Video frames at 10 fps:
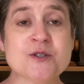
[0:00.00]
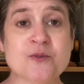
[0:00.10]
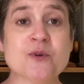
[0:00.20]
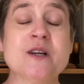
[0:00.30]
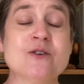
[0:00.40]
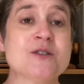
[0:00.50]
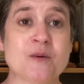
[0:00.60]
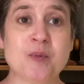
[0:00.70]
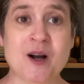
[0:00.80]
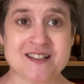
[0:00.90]
and readers are
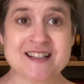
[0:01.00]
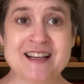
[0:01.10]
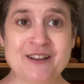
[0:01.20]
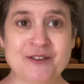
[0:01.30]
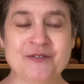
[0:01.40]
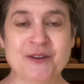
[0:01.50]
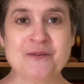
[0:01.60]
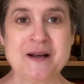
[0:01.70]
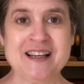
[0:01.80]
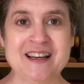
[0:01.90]
brought together for the
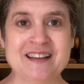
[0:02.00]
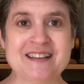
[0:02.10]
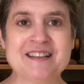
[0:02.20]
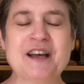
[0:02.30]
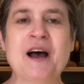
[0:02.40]
weekend.